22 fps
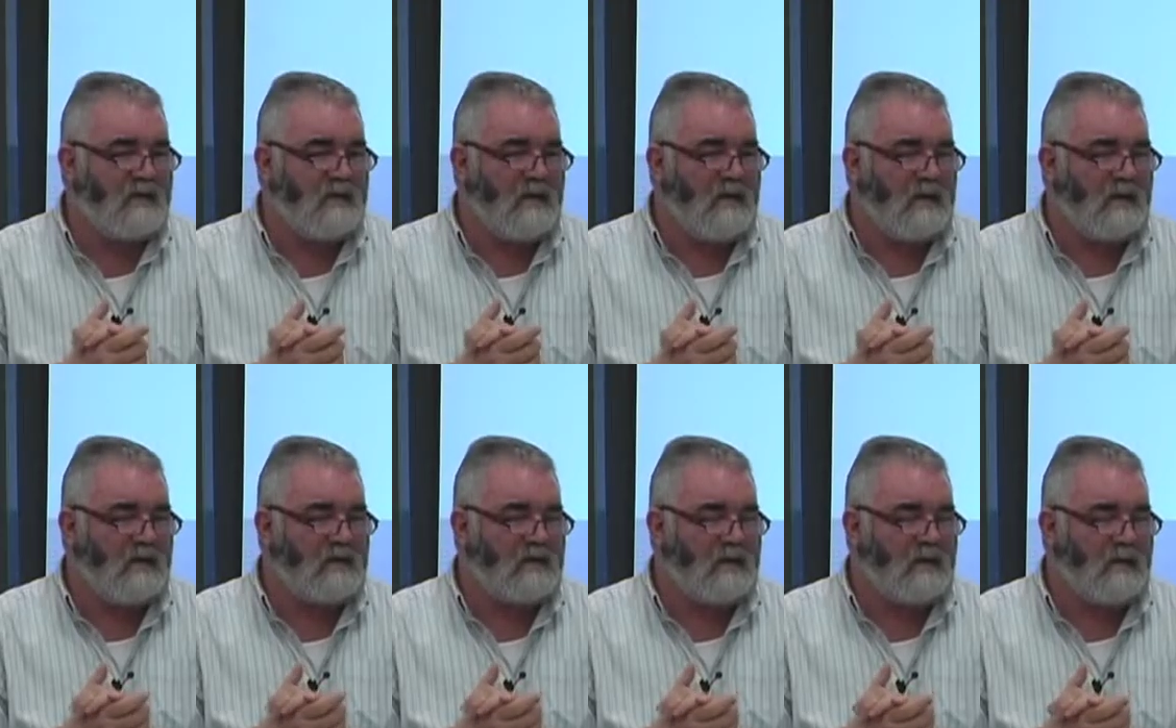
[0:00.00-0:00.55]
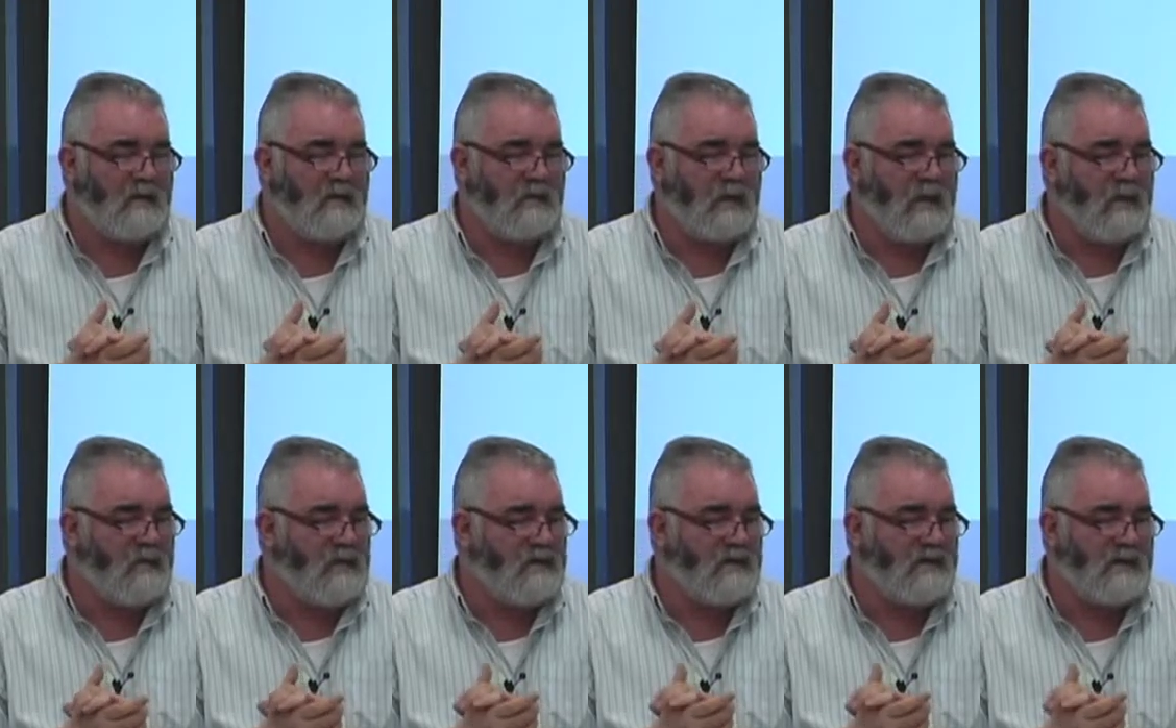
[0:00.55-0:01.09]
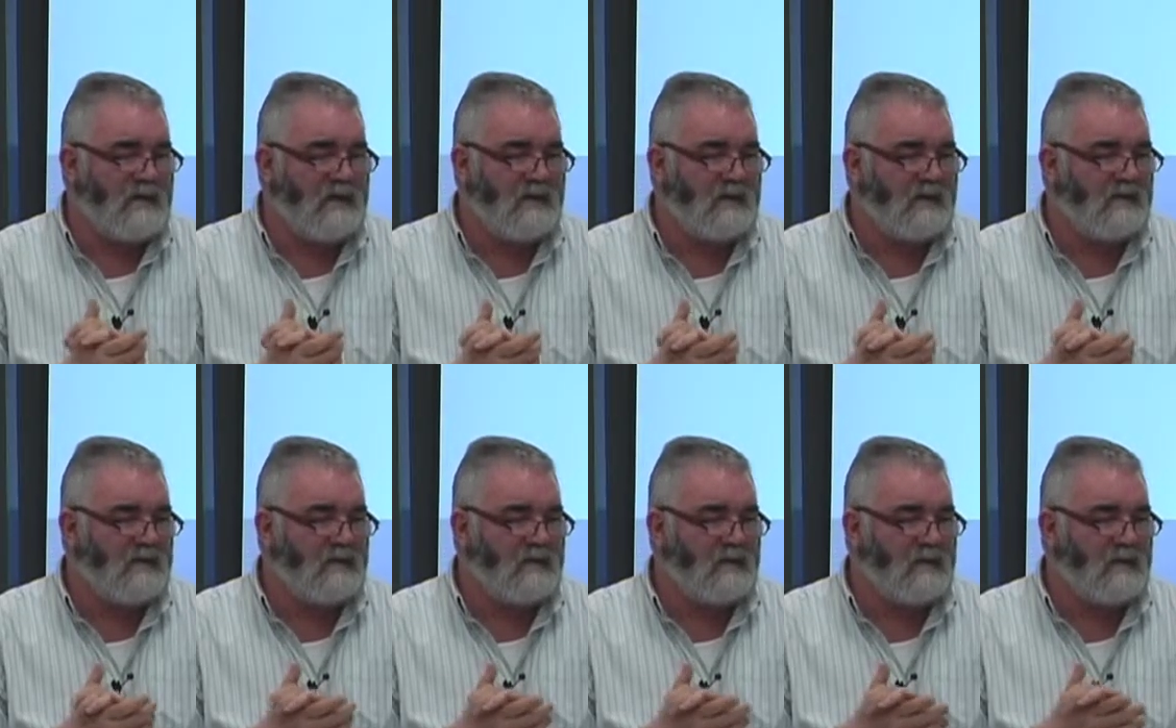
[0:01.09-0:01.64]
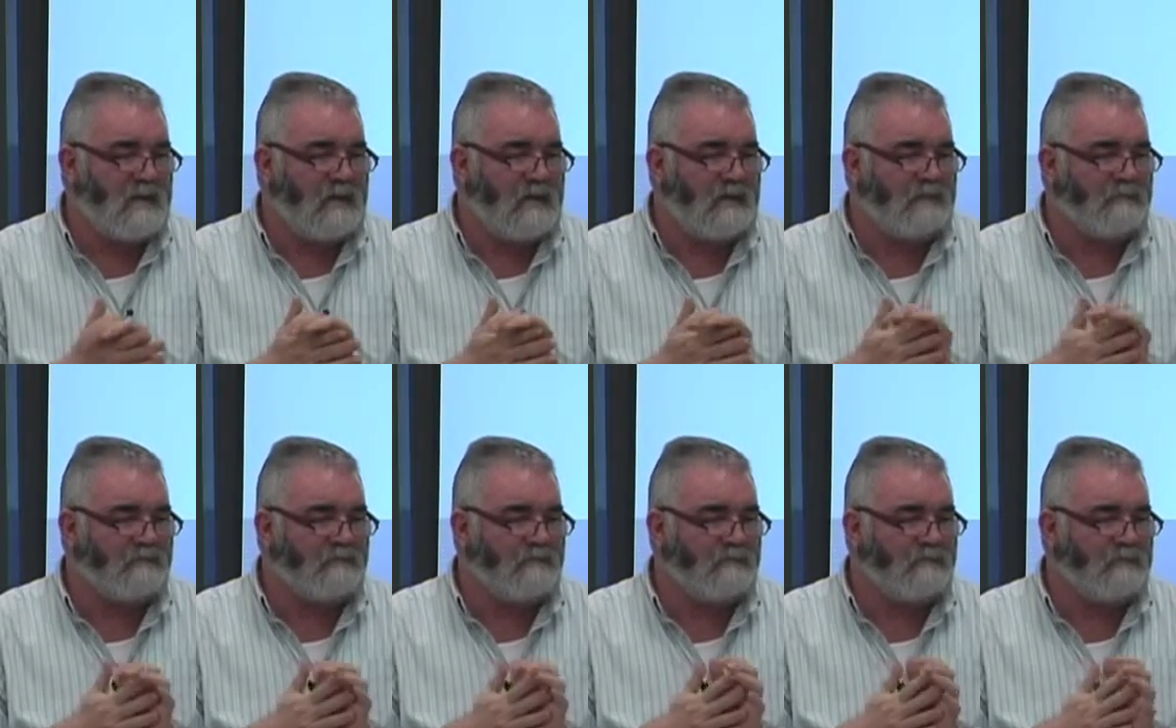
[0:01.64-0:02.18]
that uh, come and see us. Um,
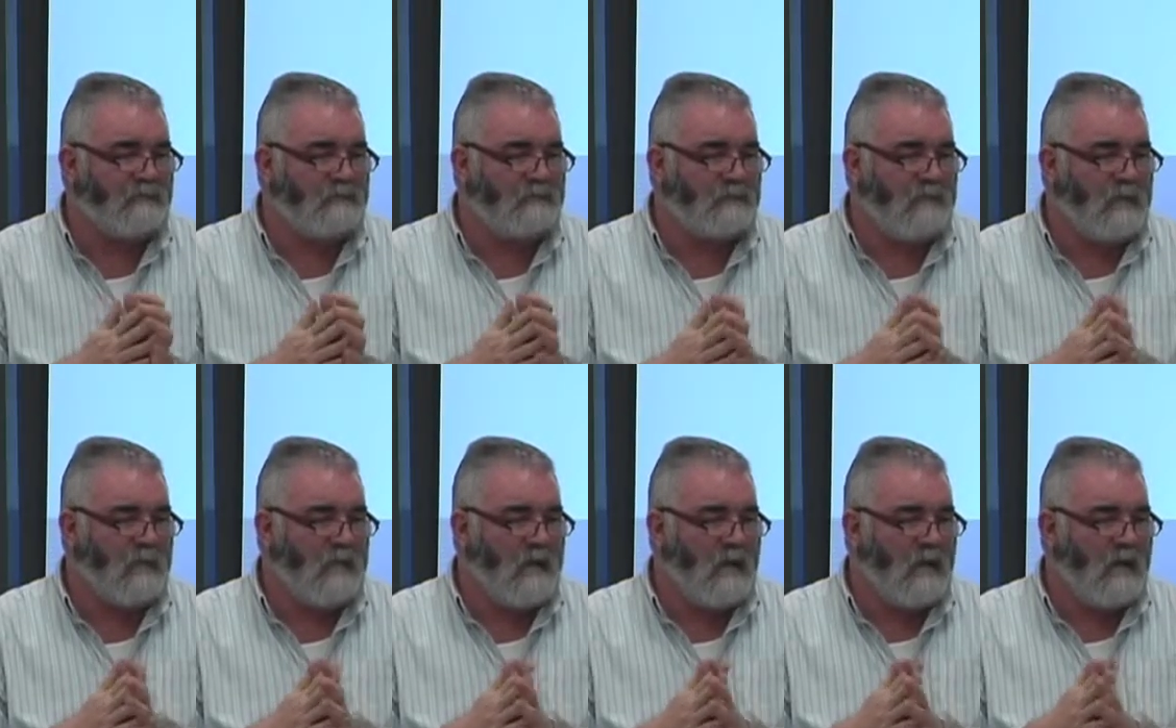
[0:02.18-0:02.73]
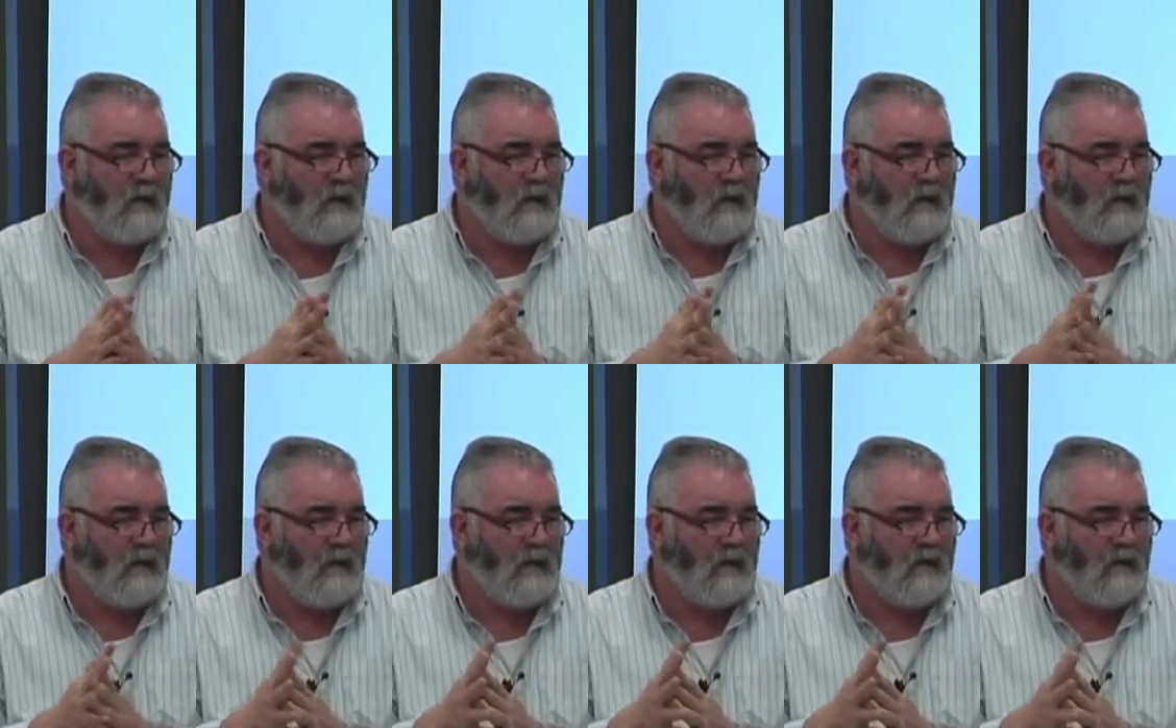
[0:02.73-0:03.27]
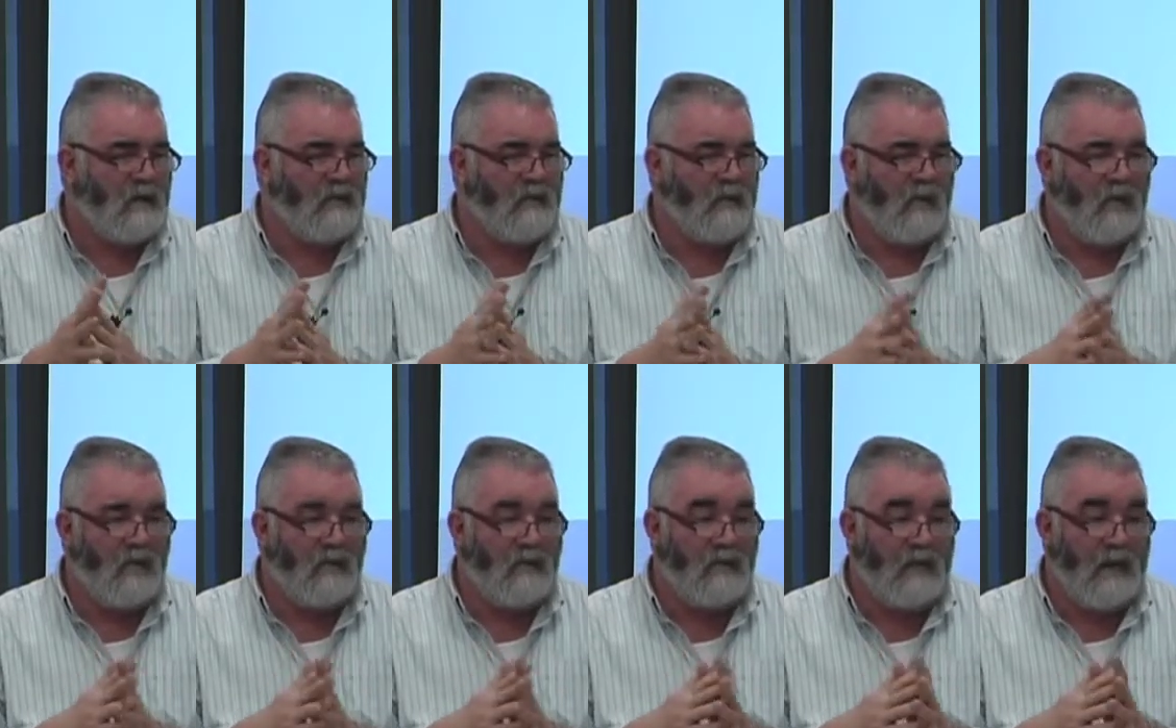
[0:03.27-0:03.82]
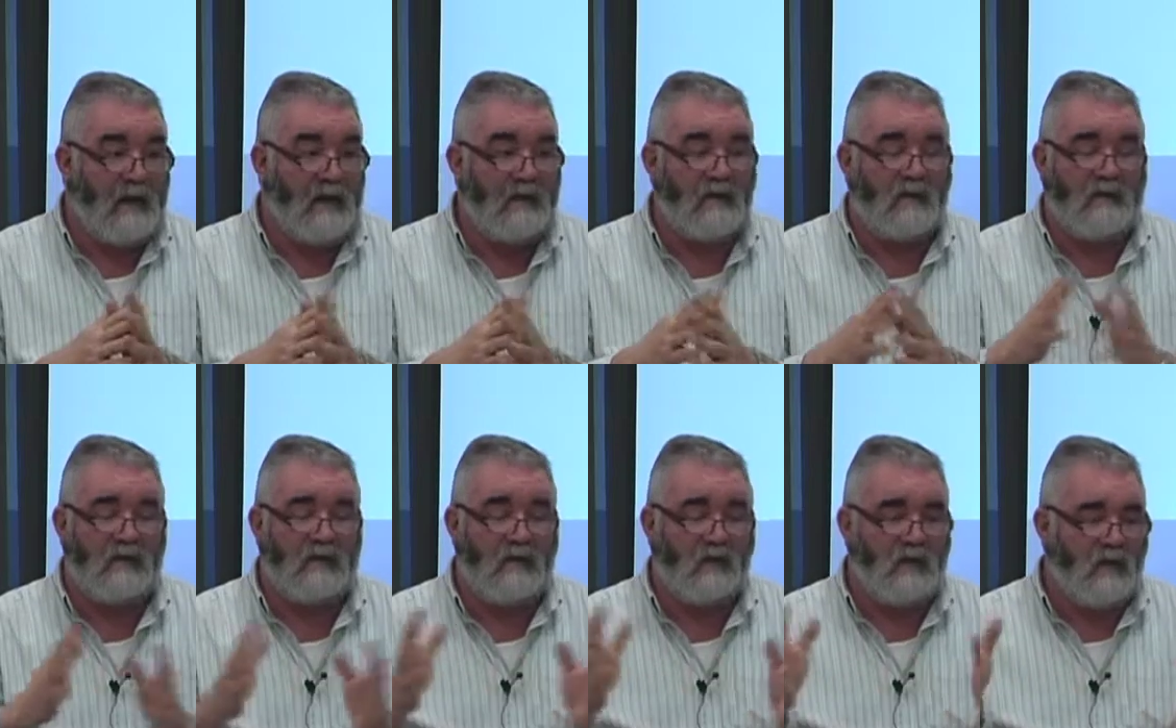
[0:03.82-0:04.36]
and are involved and their
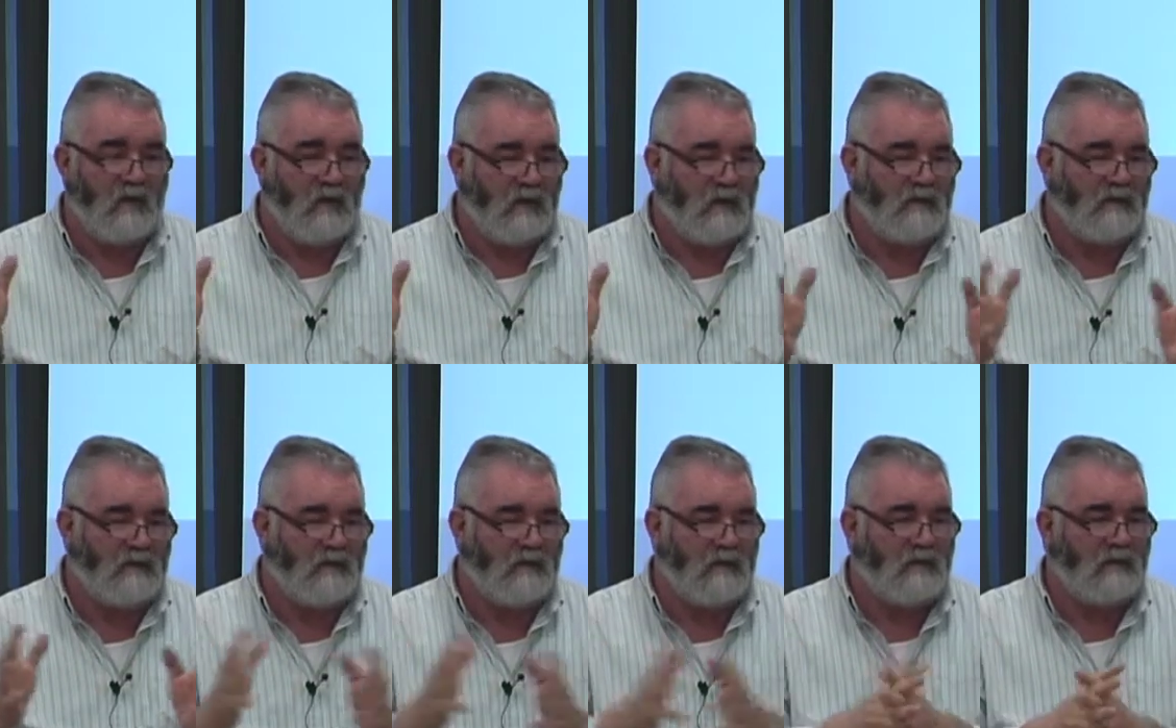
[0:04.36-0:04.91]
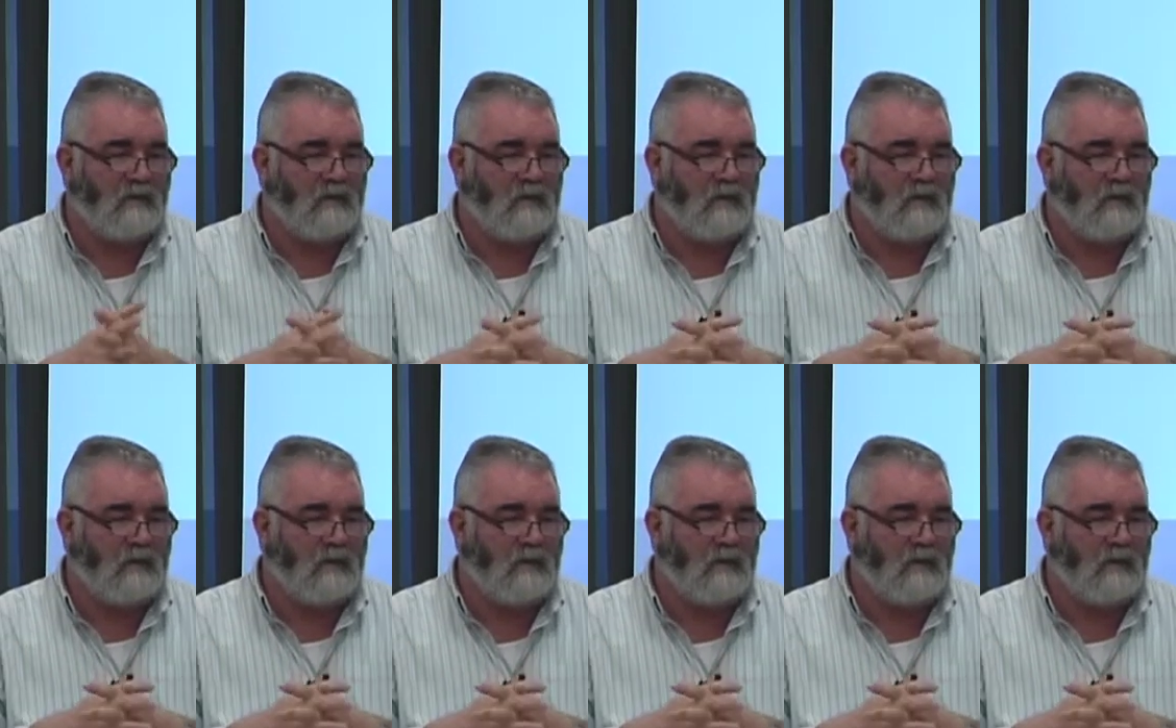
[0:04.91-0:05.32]
viewpoints. You know, uh,